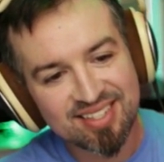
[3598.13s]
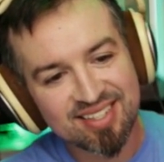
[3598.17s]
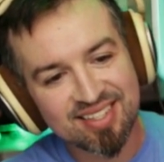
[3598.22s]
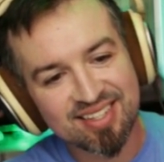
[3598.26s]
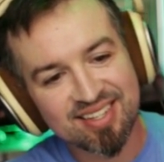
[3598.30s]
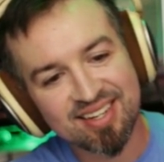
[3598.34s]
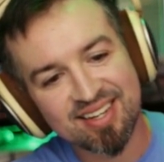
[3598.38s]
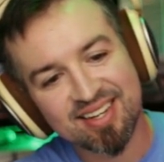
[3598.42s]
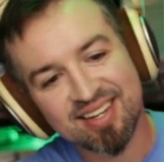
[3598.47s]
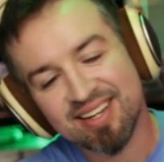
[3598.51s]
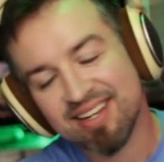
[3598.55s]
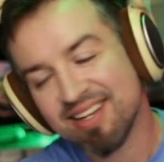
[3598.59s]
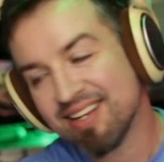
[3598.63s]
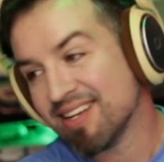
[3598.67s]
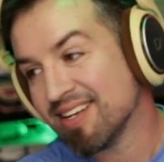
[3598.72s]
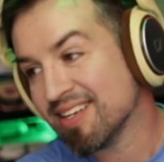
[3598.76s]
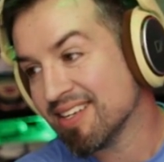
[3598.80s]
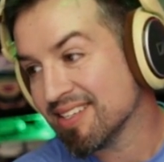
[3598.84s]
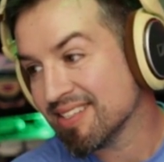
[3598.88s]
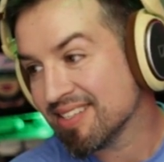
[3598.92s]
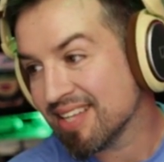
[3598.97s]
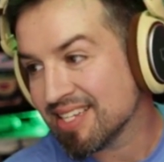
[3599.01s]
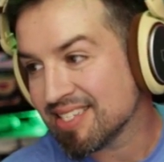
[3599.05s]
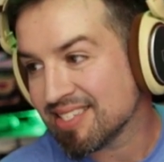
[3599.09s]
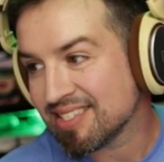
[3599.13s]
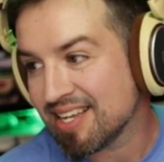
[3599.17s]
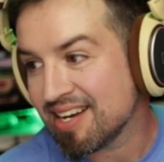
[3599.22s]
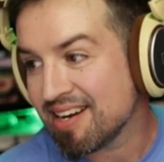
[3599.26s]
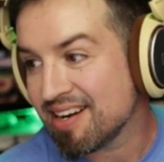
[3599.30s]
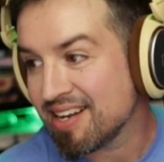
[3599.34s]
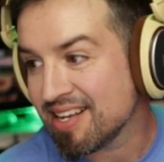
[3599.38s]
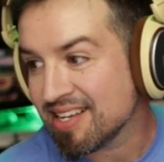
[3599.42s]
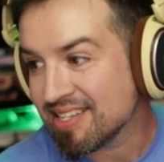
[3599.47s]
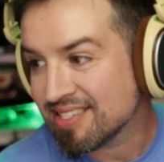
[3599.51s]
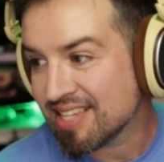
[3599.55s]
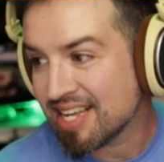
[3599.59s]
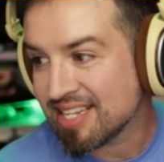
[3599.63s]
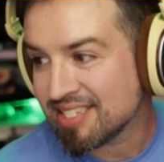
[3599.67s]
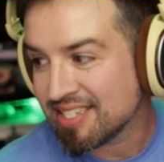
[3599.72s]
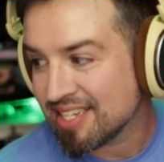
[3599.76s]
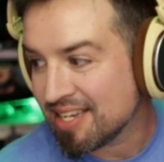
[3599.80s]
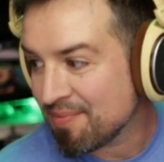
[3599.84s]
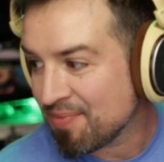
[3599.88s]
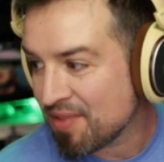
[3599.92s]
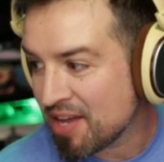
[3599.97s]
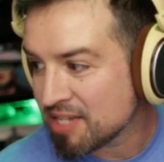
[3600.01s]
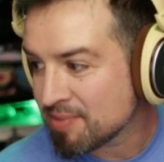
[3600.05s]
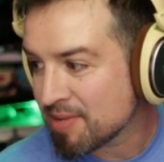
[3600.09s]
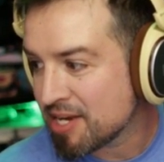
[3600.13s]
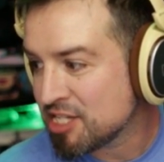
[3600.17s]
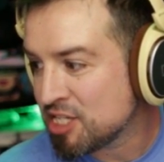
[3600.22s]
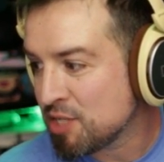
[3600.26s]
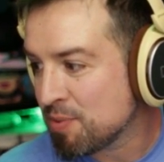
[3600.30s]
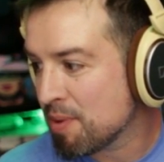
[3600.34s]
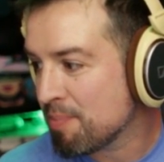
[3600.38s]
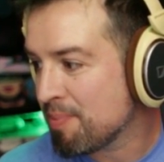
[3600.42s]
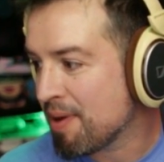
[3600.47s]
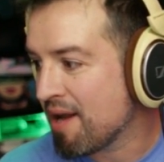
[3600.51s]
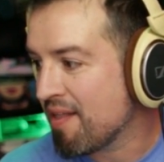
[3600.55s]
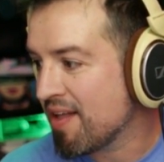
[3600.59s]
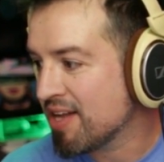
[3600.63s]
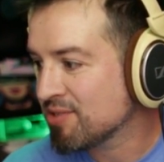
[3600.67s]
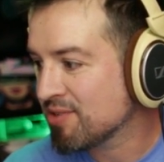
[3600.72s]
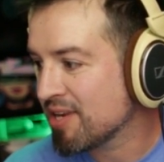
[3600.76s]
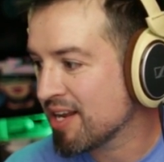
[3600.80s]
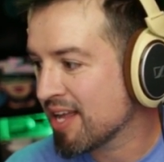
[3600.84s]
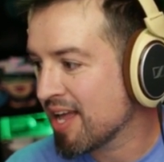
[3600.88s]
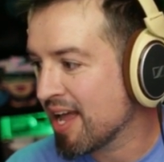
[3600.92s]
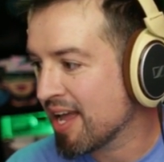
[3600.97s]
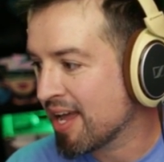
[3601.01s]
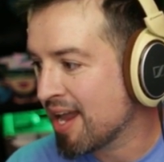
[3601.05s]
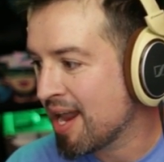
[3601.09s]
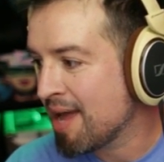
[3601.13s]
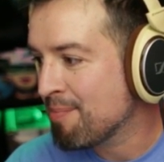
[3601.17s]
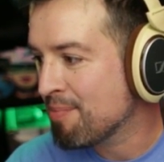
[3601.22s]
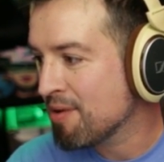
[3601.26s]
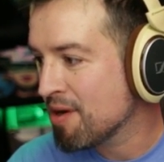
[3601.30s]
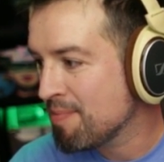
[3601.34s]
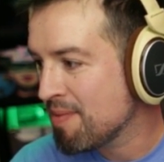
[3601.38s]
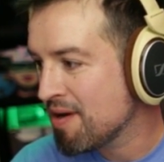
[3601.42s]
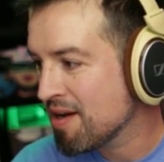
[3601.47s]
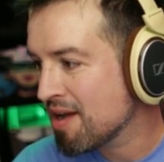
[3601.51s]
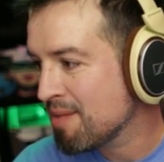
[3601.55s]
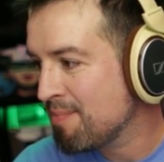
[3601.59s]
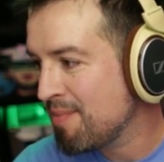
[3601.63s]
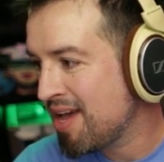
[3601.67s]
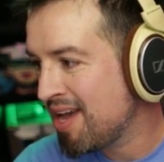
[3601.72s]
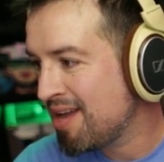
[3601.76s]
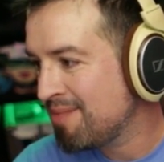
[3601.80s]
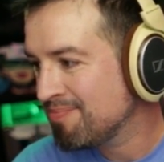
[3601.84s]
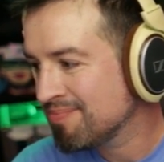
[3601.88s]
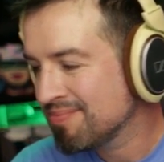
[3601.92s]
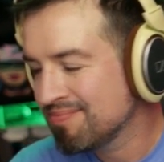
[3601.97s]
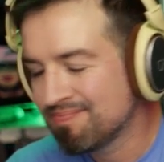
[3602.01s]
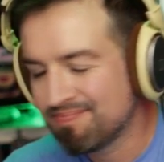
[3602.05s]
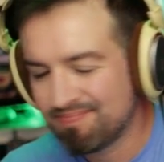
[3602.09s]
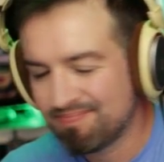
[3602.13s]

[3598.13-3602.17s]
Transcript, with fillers: Uh, that there it is. That's it. That's my superpower. That's what I got. Can I burp on command?